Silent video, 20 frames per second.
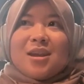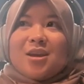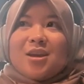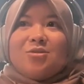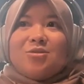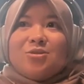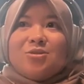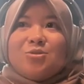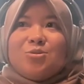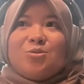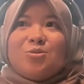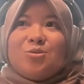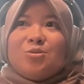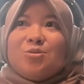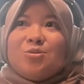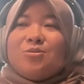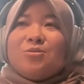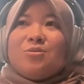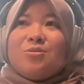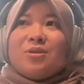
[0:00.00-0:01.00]
that you
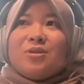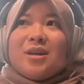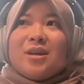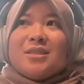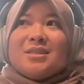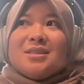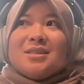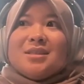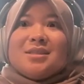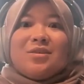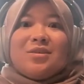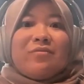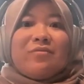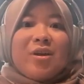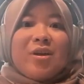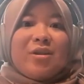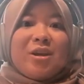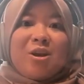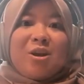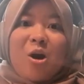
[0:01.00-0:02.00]
do, it's a
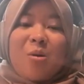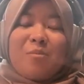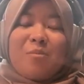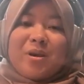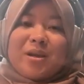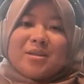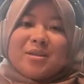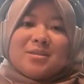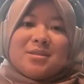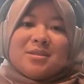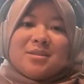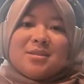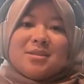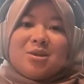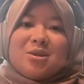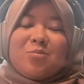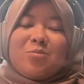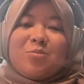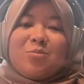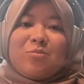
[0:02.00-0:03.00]
very complex
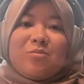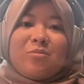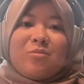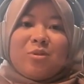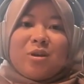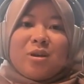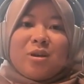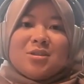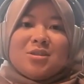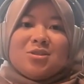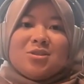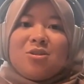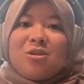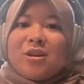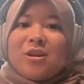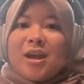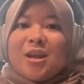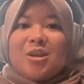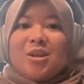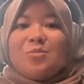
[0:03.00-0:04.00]
system. It's
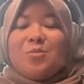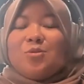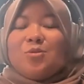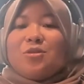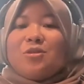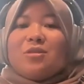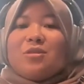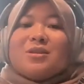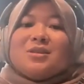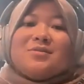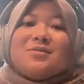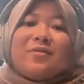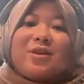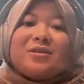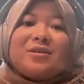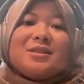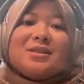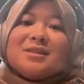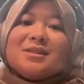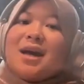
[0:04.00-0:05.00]
not anymore this
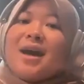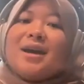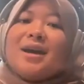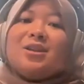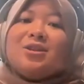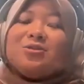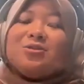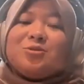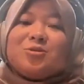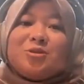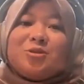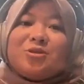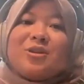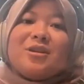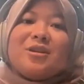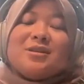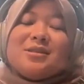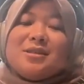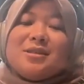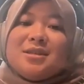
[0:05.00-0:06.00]
very siloed
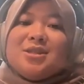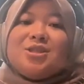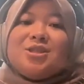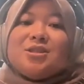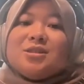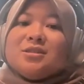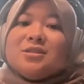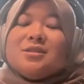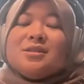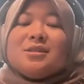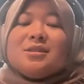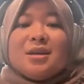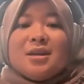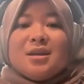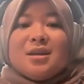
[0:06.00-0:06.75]
organization.